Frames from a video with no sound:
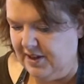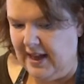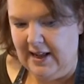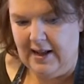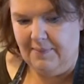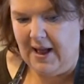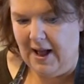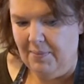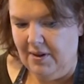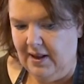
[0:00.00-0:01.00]
an
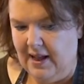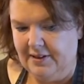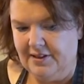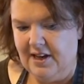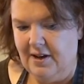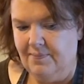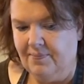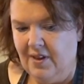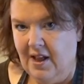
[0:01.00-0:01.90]
apple and